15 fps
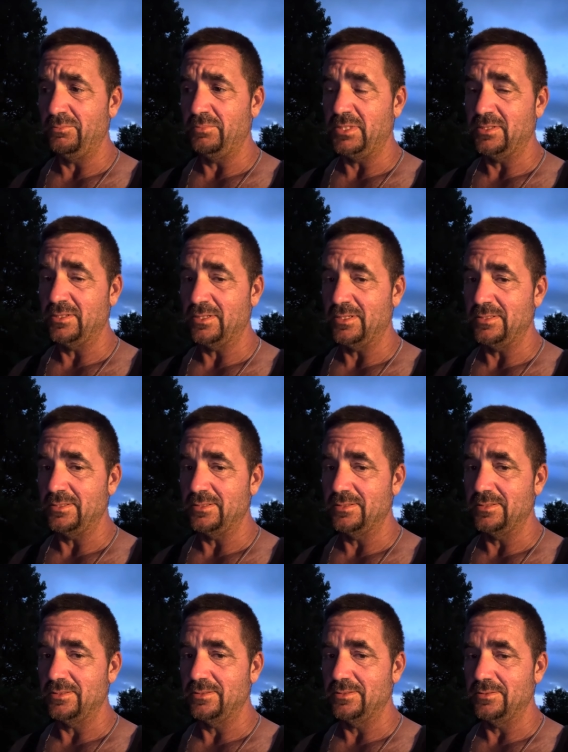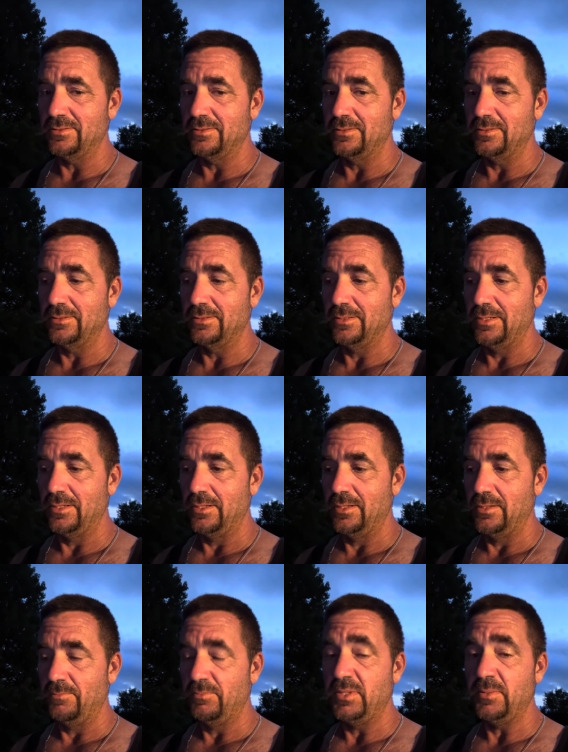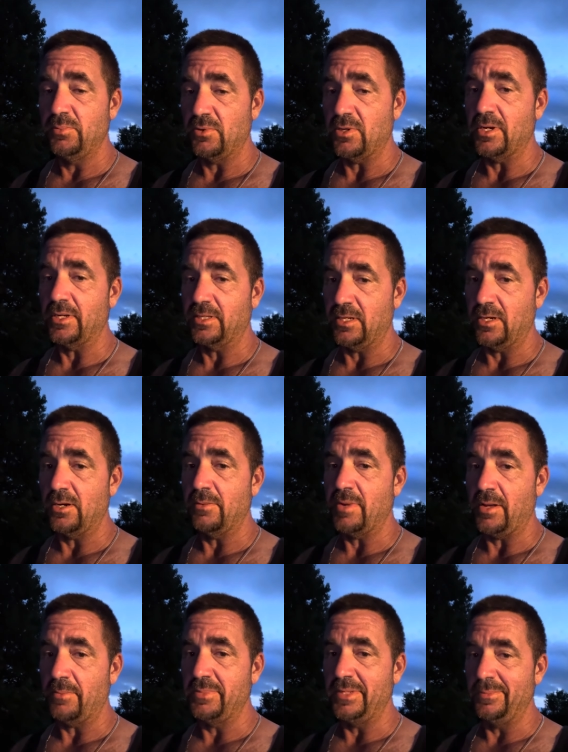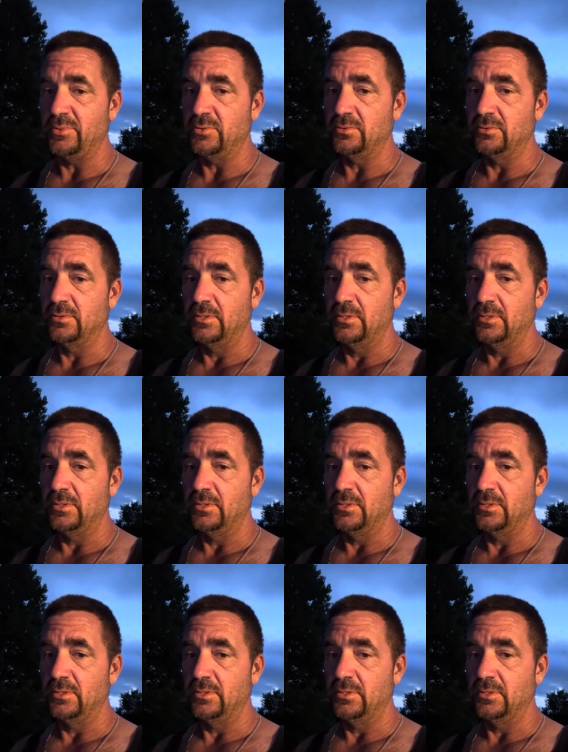because people ought to care about people.